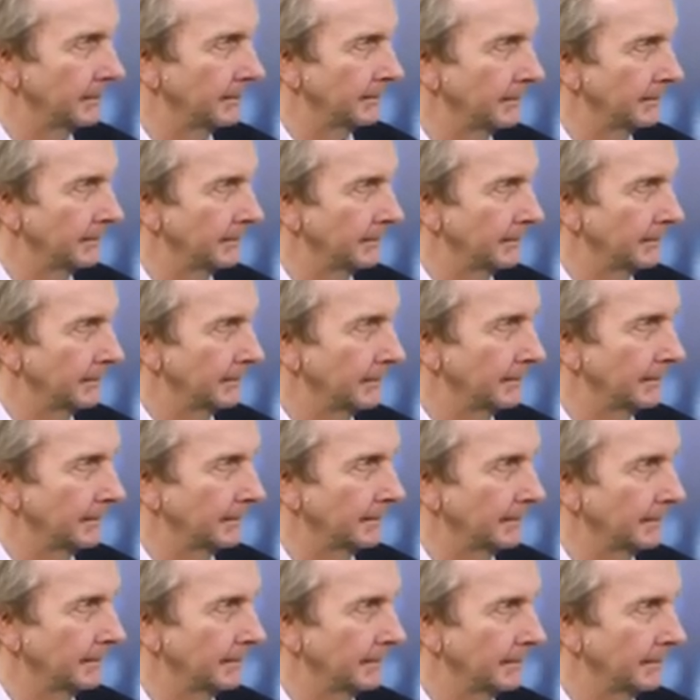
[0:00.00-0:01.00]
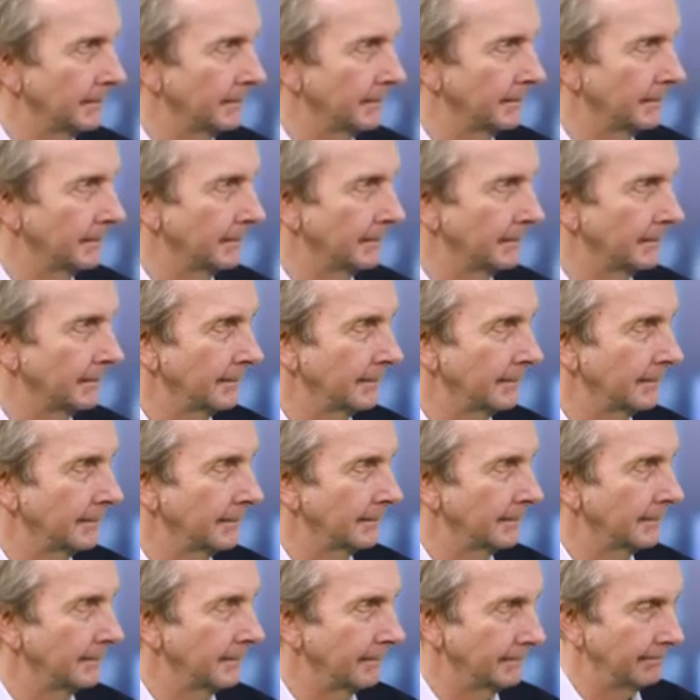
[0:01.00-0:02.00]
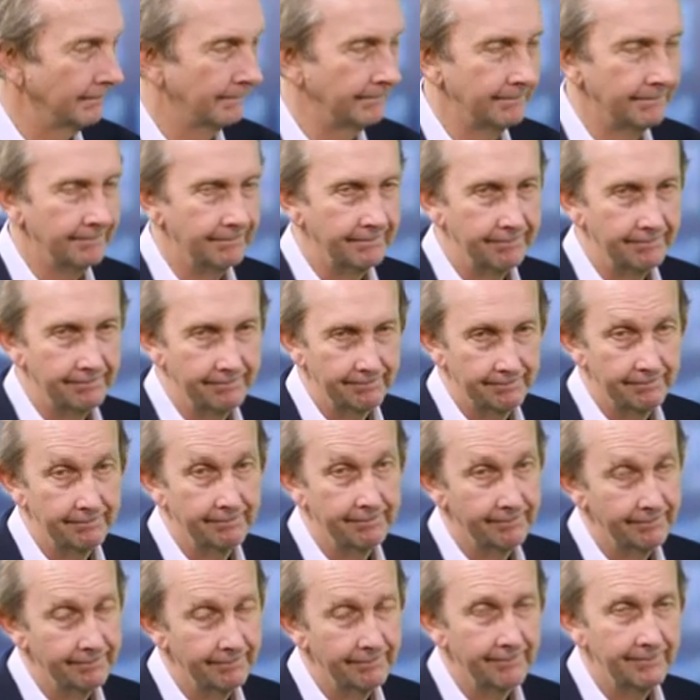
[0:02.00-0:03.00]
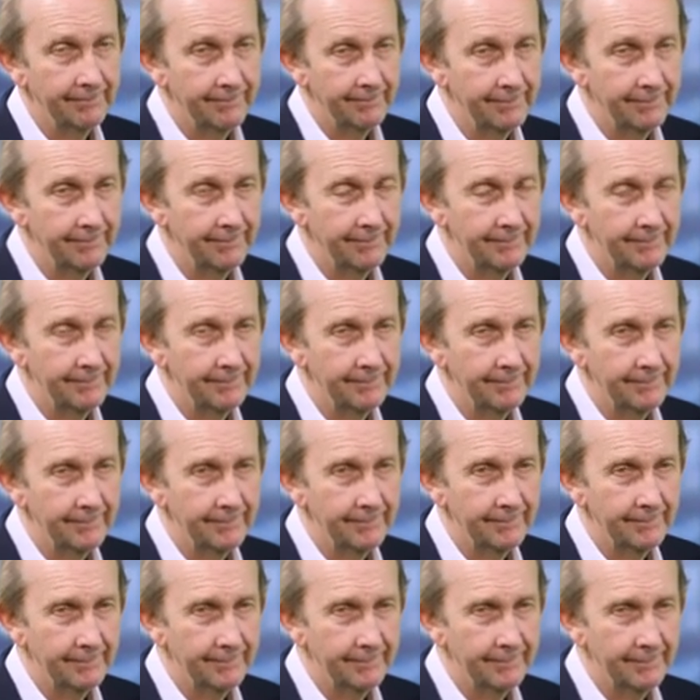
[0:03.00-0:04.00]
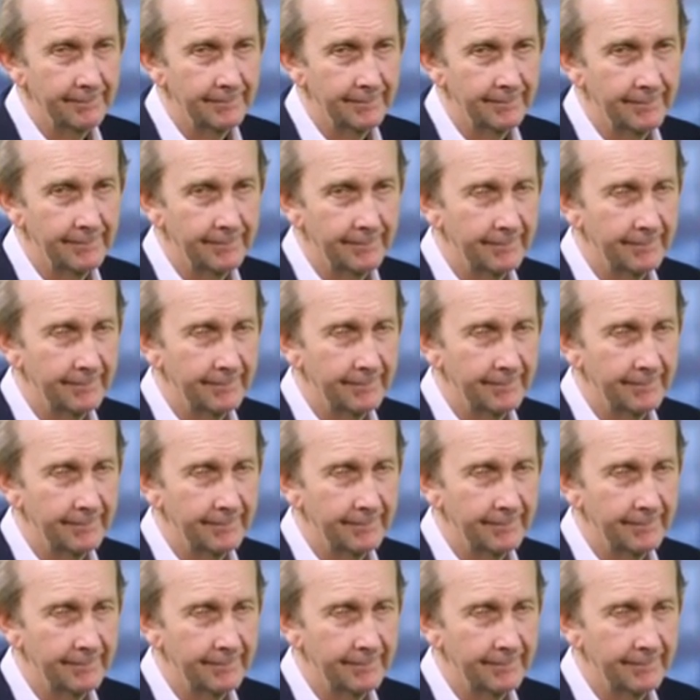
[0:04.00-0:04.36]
(not speaking)